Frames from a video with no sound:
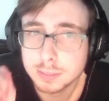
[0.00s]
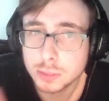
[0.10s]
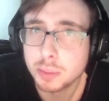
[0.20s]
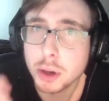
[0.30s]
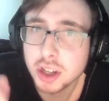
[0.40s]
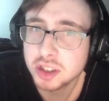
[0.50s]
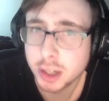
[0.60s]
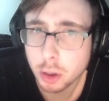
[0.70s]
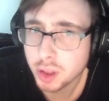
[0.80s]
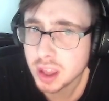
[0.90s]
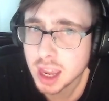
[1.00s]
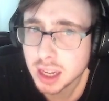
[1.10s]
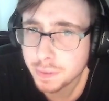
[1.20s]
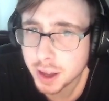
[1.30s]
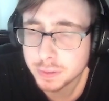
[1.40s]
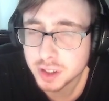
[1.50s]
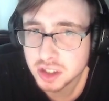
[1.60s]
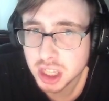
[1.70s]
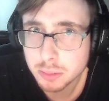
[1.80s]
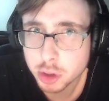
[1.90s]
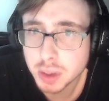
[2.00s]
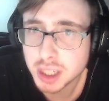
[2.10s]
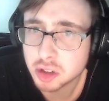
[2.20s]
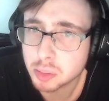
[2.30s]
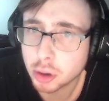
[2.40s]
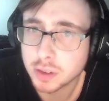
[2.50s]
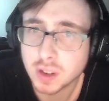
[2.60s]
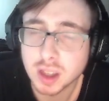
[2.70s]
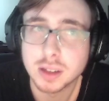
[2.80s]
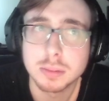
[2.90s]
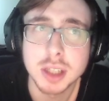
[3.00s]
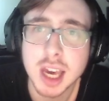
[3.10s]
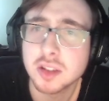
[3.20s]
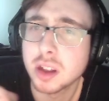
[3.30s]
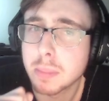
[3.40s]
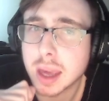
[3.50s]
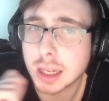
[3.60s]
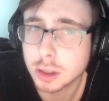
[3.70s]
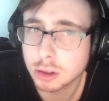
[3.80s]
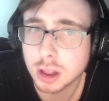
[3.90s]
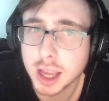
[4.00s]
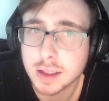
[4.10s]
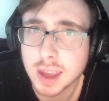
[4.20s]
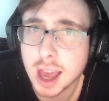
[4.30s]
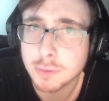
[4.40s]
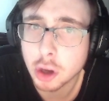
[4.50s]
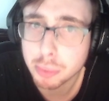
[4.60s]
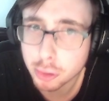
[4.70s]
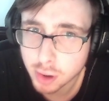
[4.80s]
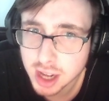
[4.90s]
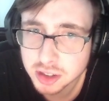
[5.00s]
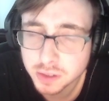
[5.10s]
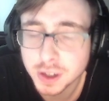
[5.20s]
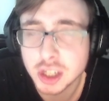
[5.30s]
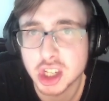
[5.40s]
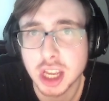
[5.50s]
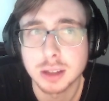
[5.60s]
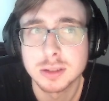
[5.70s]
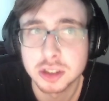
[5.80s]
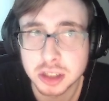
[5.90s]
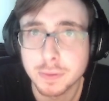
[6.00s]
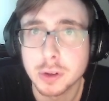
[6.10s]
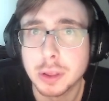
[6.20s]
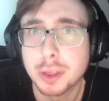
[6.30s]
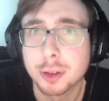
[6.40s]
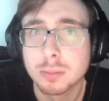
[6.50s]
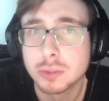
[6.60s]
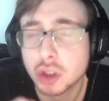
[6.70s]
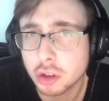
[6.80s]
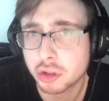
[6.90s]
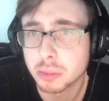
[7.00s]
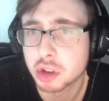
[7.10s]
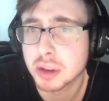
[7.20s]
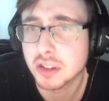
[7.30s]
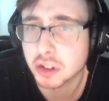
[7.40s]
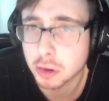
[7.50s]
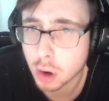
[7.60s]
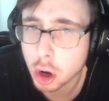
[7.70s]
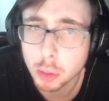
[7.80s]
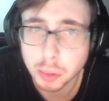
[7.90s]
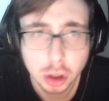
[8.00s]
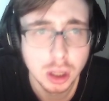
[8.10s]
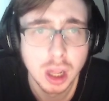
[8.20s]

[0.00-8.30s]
to be honest, I don't think any fan of this team should be disappointed. Yes, it may look like they have not progressed, finishing seventh two summer splits in a row, but